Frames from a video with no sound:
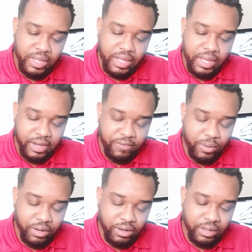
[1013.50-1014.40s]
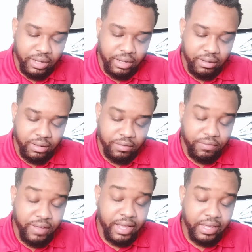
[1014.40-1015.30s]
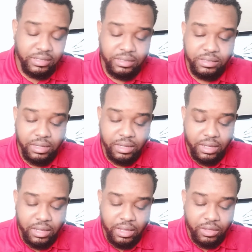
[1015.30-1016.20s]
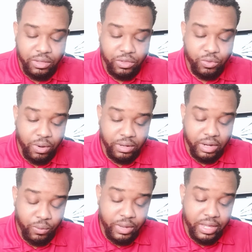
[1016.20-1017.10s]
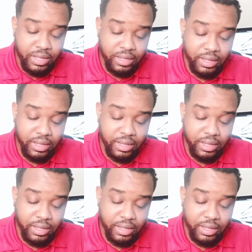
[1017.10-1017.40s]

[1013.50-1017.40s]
And if I'm on a fast throughout that week,